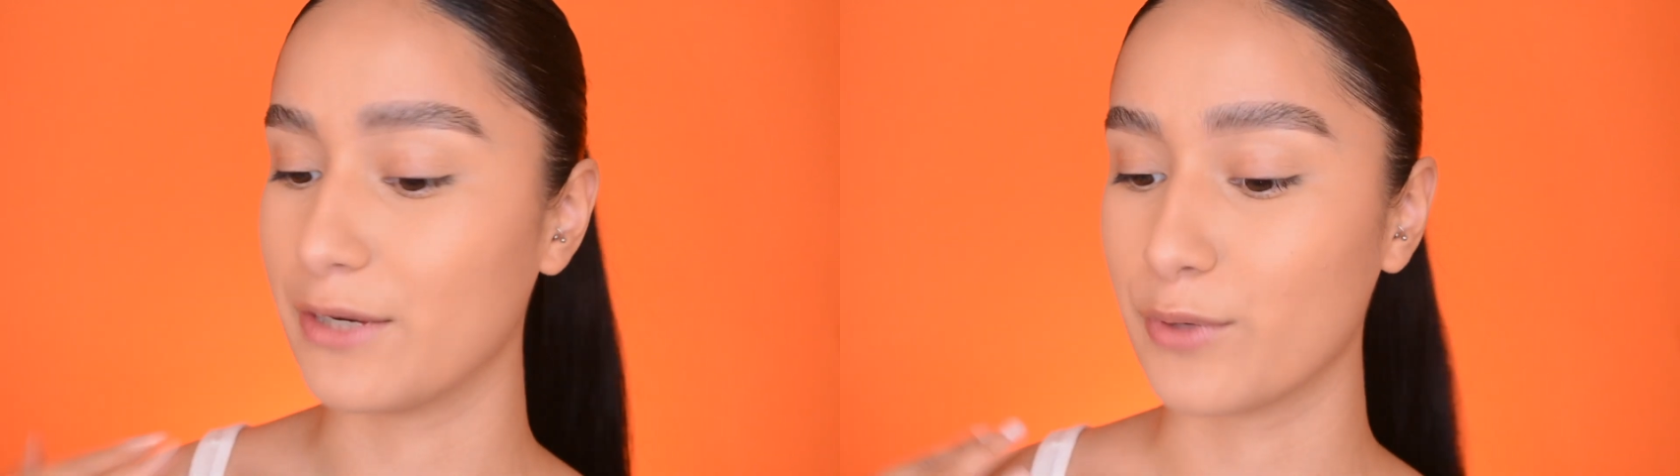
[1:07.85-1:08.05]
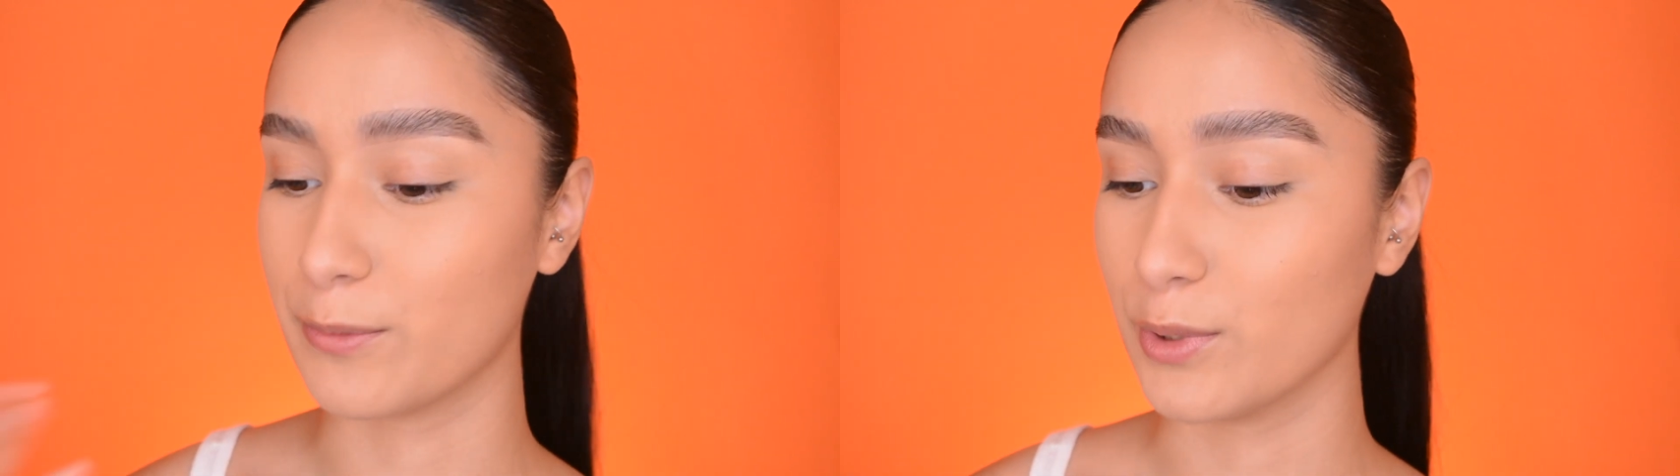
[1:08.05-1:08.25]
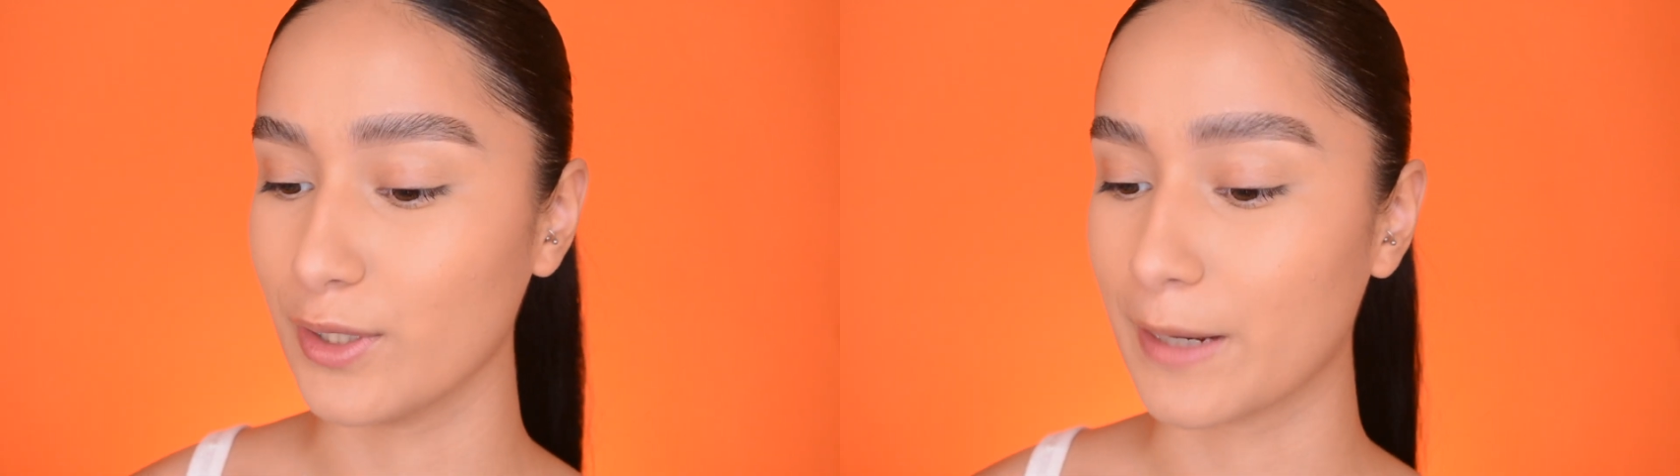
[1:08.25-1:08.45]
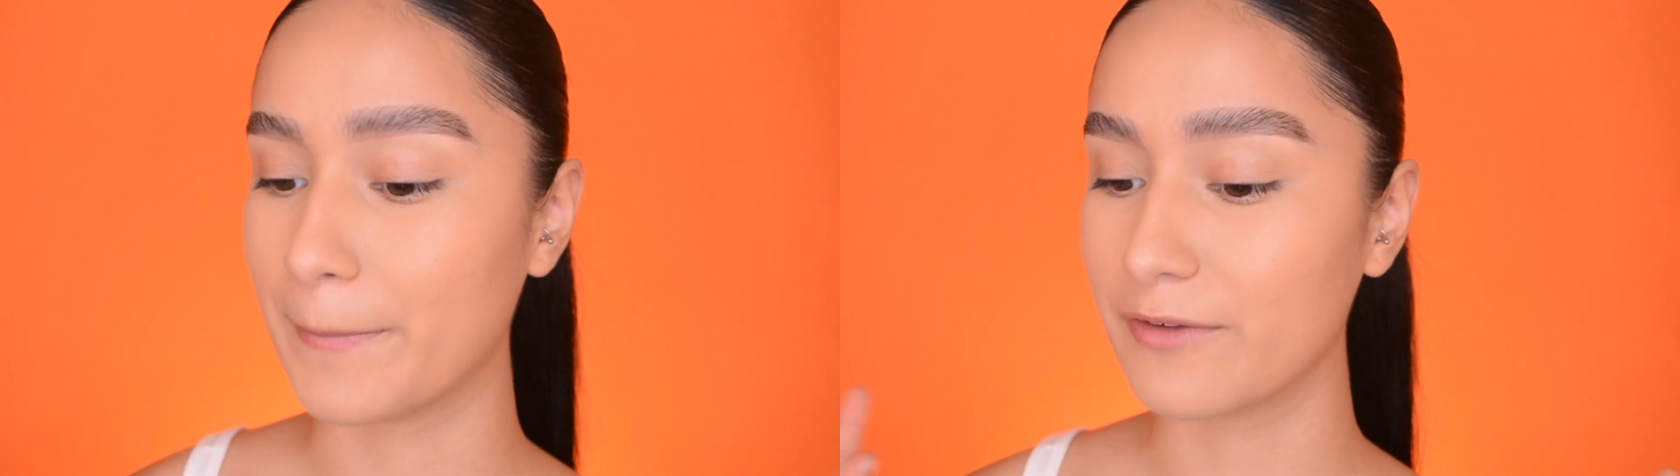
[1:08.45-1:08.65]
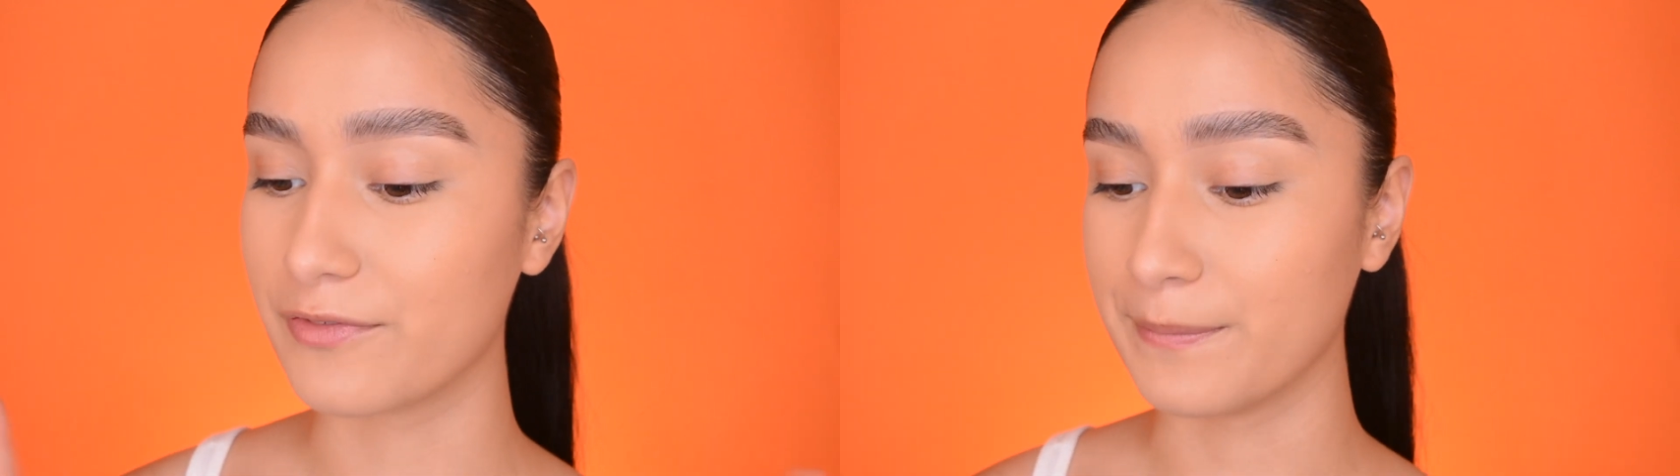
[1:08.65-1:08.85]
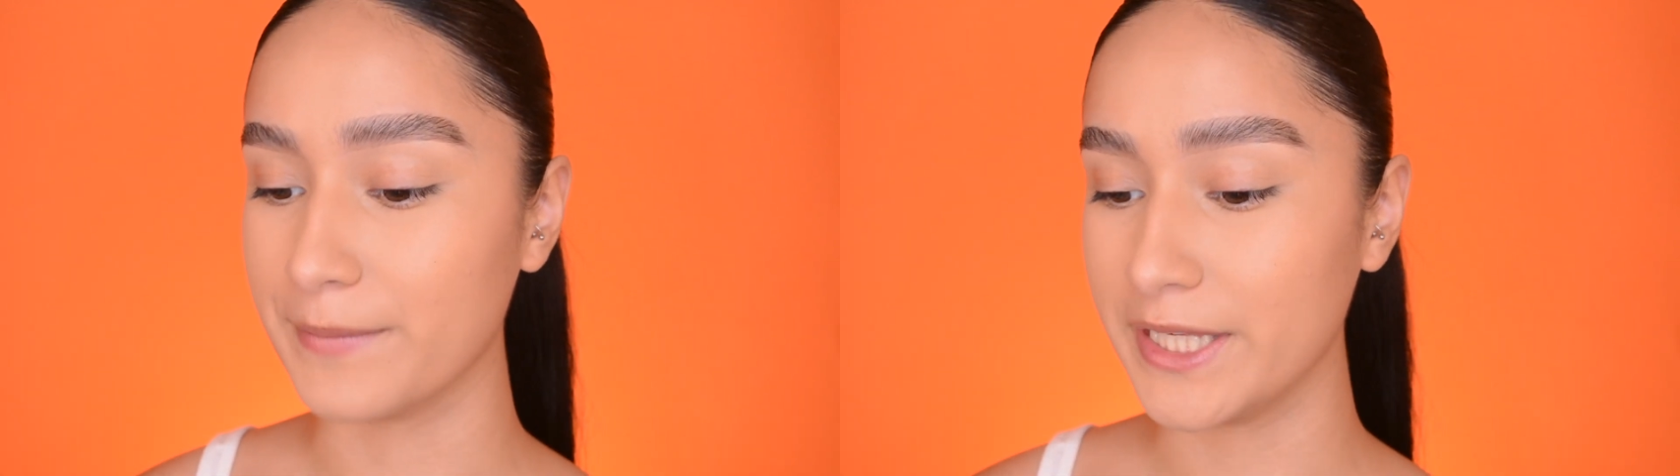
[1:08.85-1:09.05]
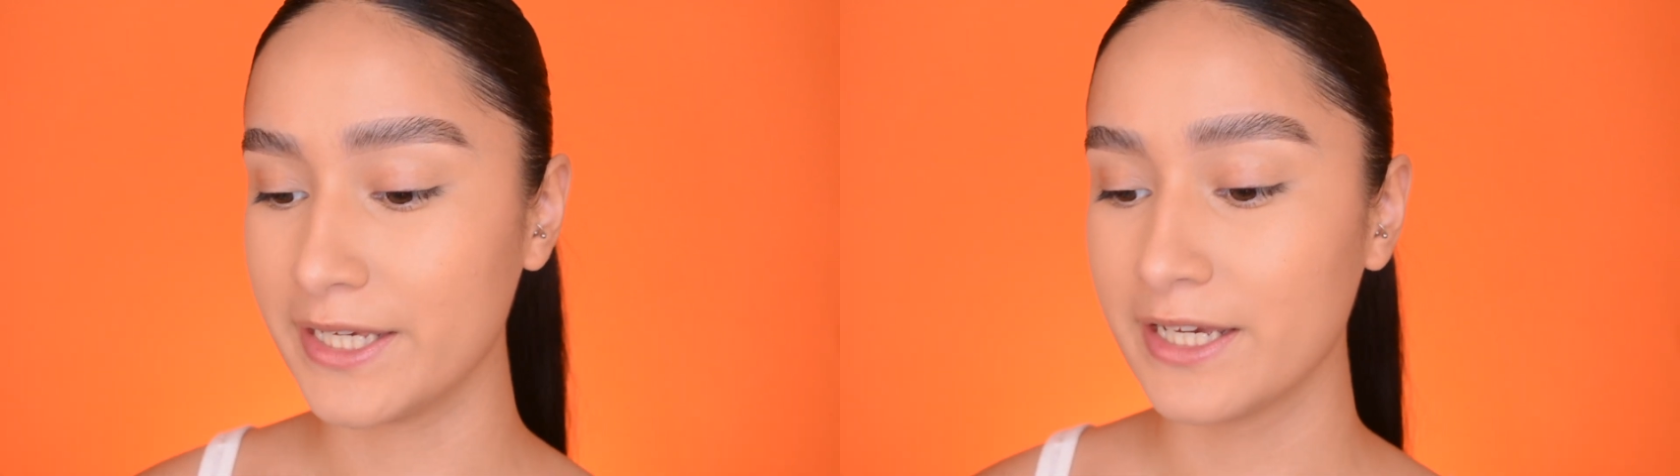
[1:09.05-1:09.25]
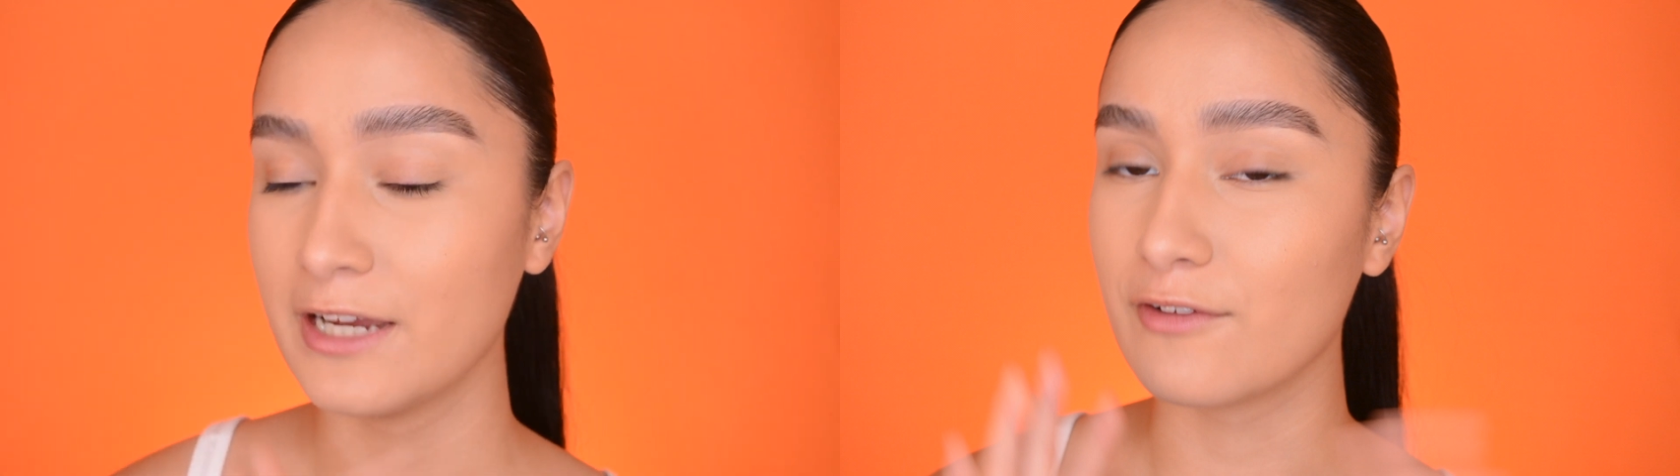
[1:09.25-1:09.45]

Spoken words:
wearable look, but for me,